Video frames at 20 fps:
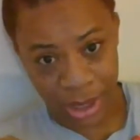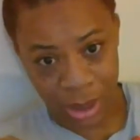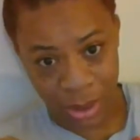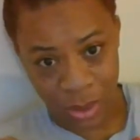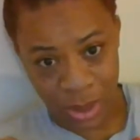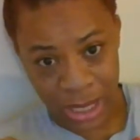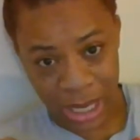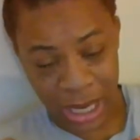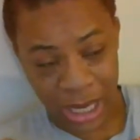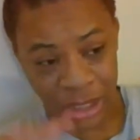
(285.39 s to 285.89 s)

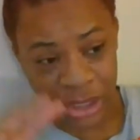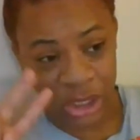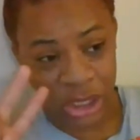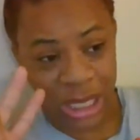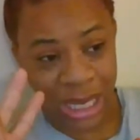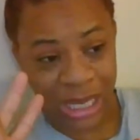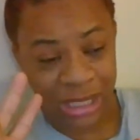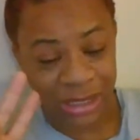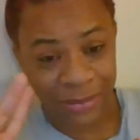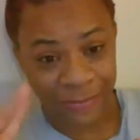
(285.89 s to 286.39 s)
Okay,
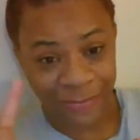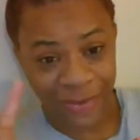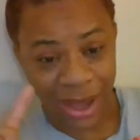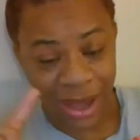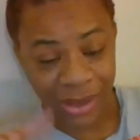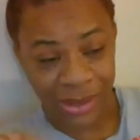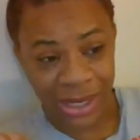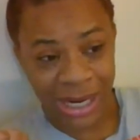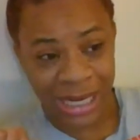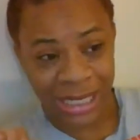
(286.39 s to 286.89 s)
she has a
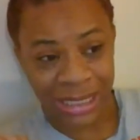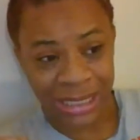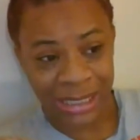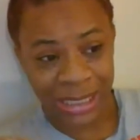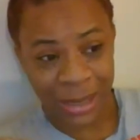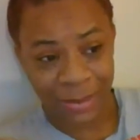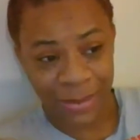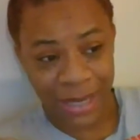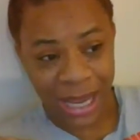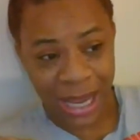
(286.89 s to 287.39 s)
father and a
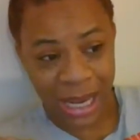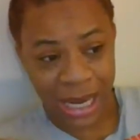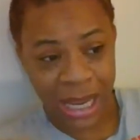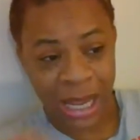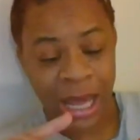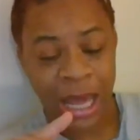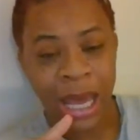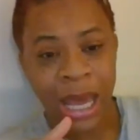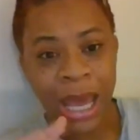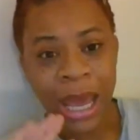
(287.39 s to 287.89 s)

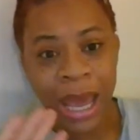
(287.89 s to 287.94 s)
stepdaddy